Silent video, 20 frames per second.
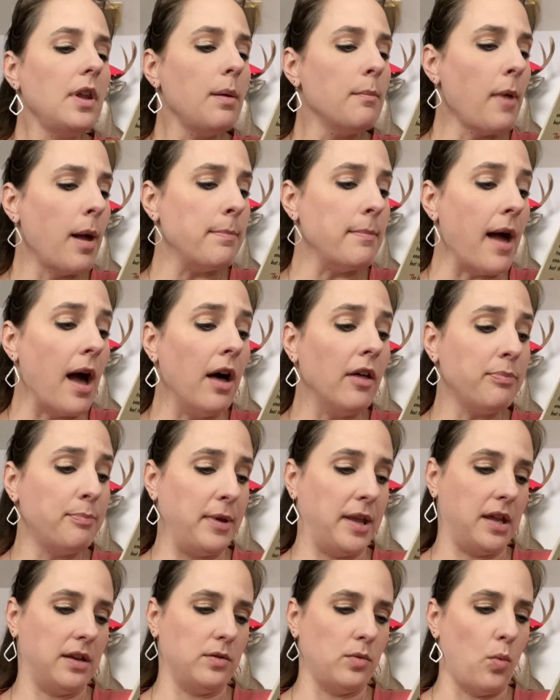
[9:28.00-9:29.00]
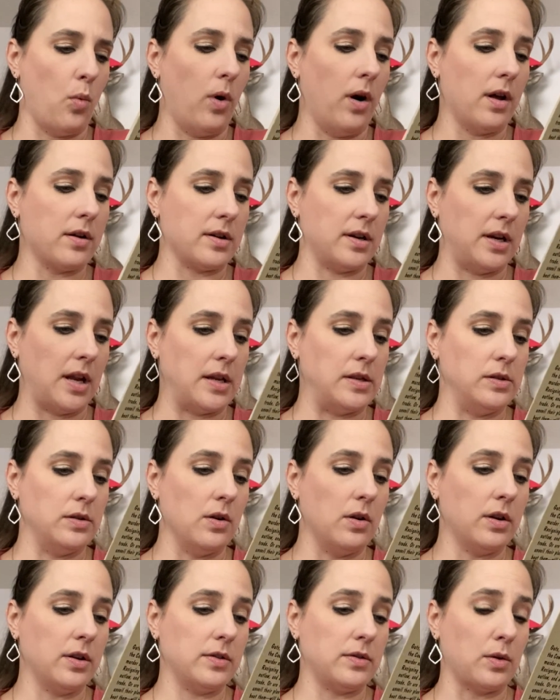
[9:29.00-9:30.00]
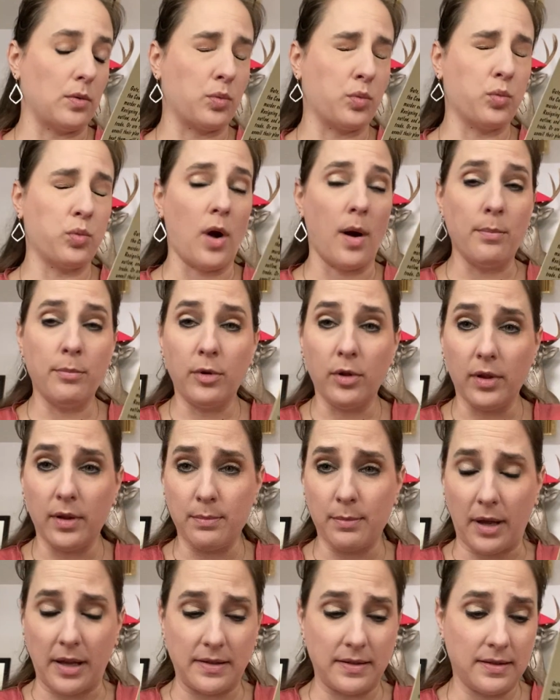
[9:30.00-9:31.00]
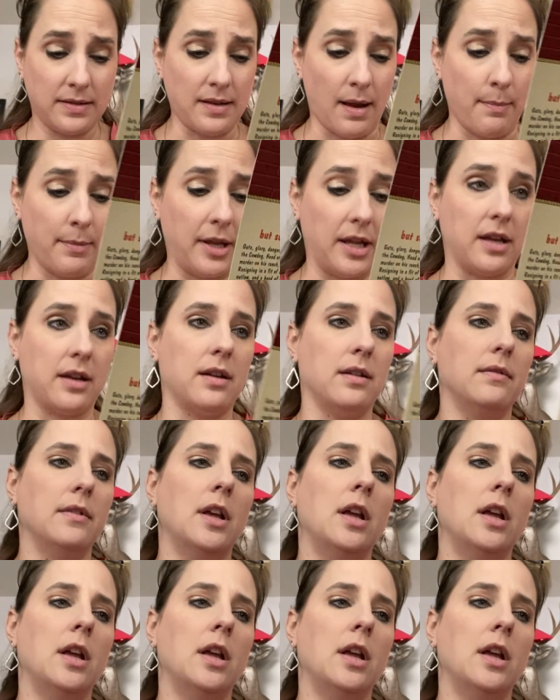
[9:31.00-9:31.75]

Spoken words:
My mouth began to water, and I noticed a rumble in my stomach.